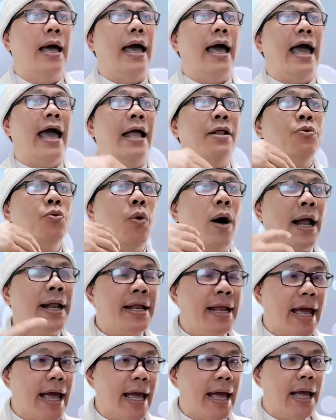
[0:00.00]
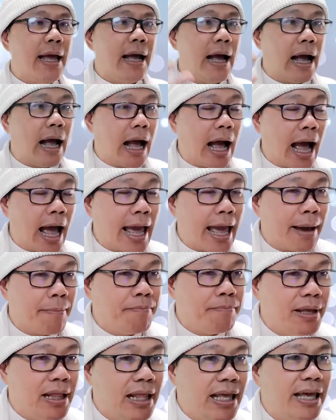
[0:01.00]
And one day I
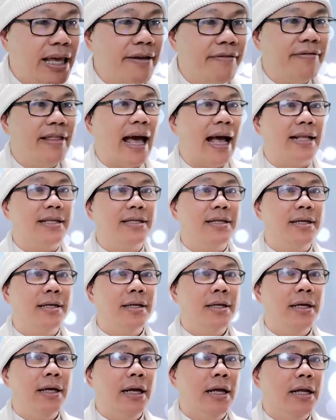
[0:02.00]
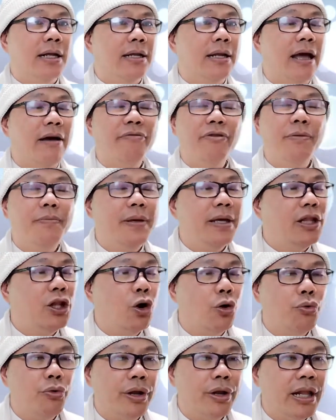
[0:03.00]
am believe that there will be
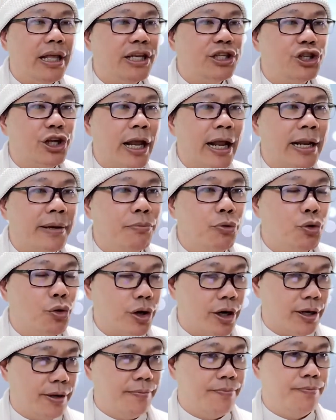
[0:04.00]
no religion anymore,